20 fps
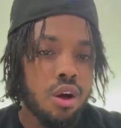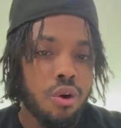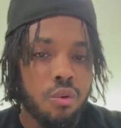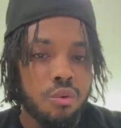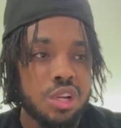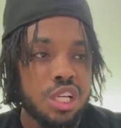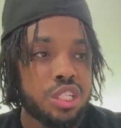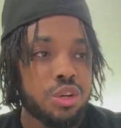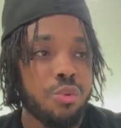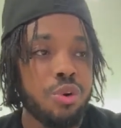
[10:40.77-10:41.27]

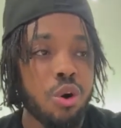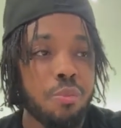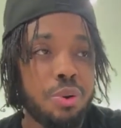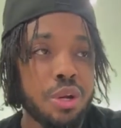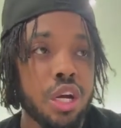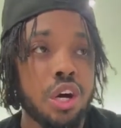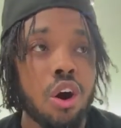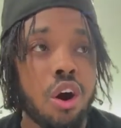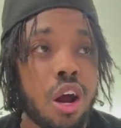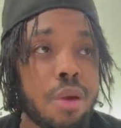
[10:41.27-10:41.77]
Listen, we gonna put
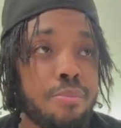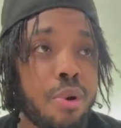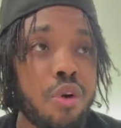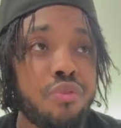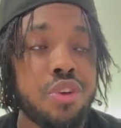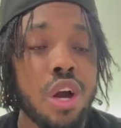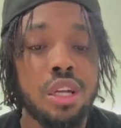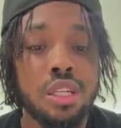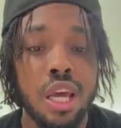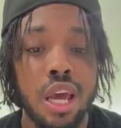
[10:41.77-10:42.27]
a car in
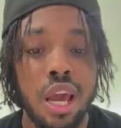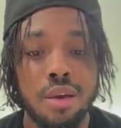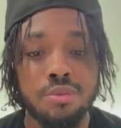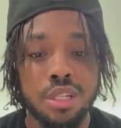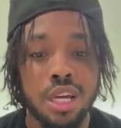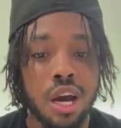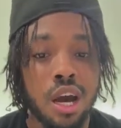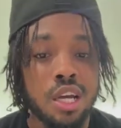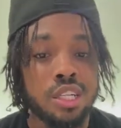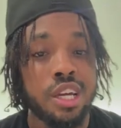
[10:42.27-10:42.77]
both y'all names,
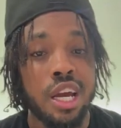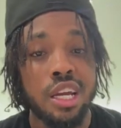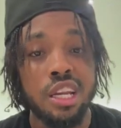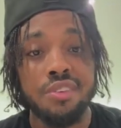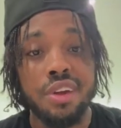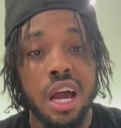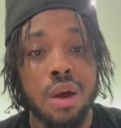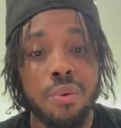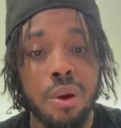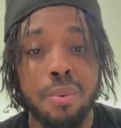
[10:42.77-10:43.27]
cuz y'all ain't even
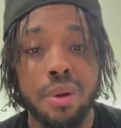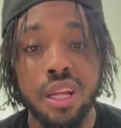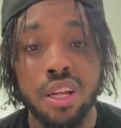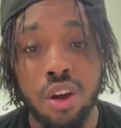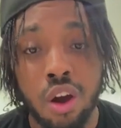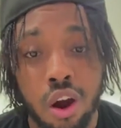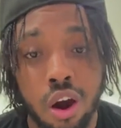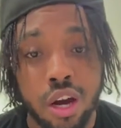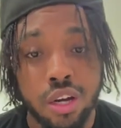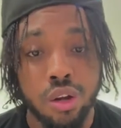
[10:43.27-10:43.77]
gotta work with the
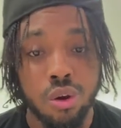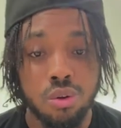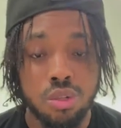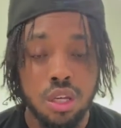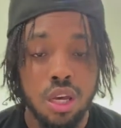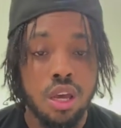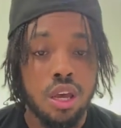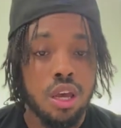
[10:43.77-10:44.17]
car notes.